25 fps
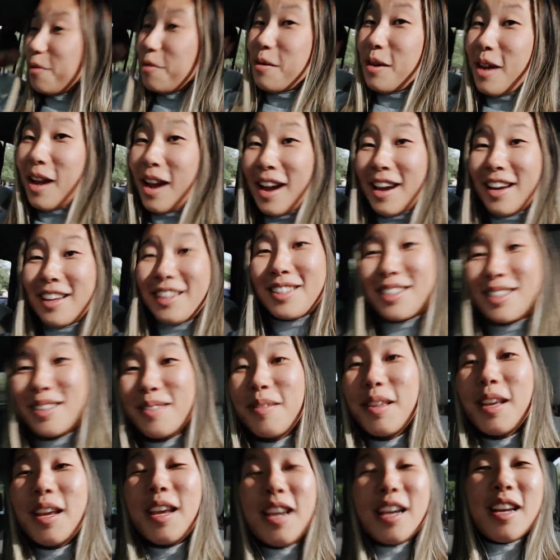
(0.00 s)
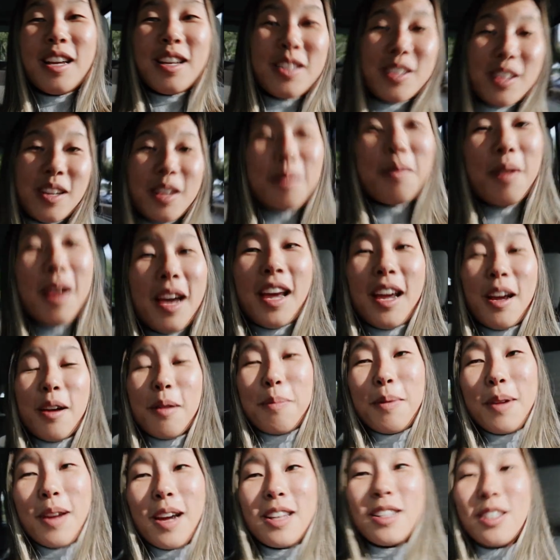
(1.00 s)
with you guys. So anyway,
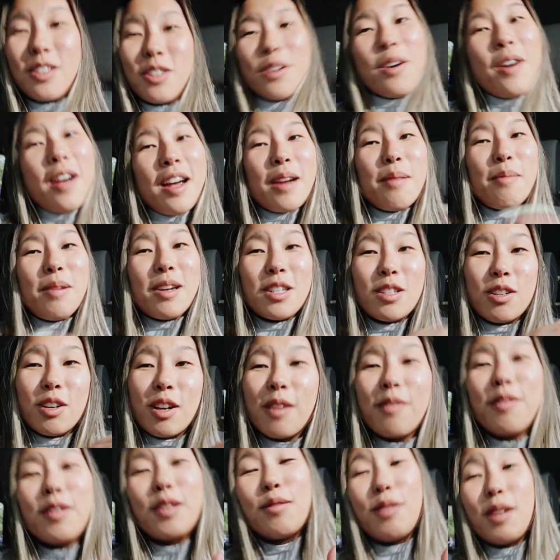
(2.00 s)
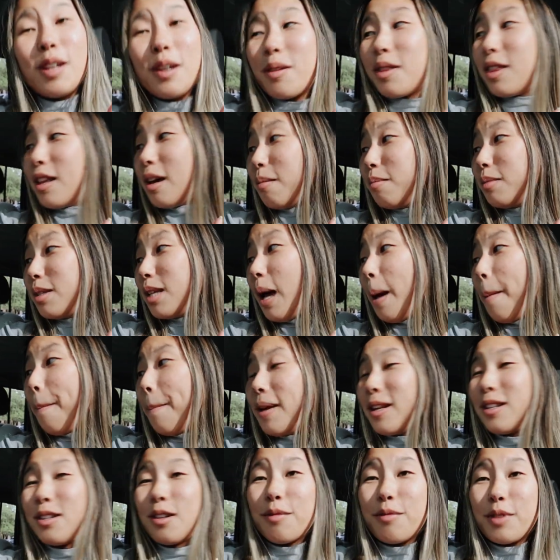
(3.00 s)
hope you guys enjoyed. Make sure to give this video a thumbs up.
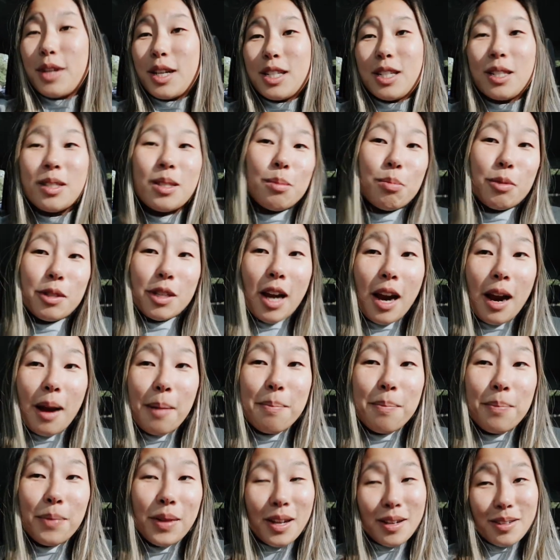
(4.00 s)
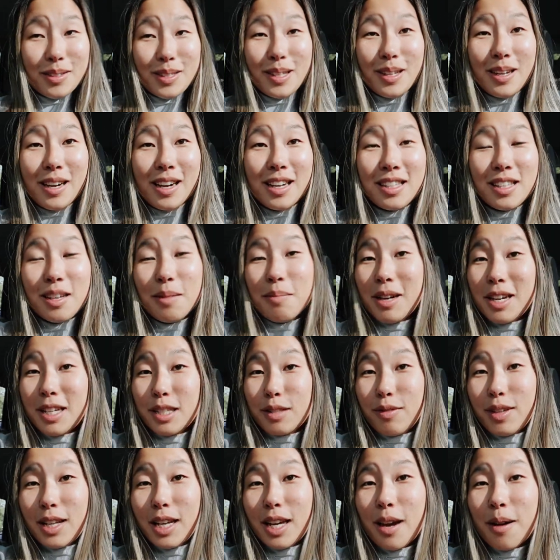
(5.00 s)
Don't forget to subscribe and I'll see you guys in my
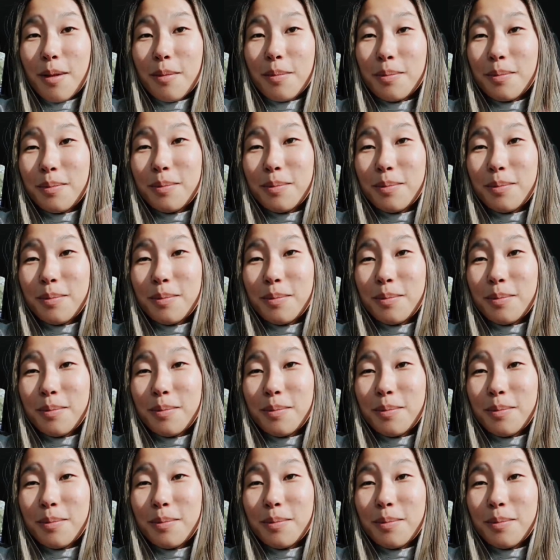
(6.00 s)
next video.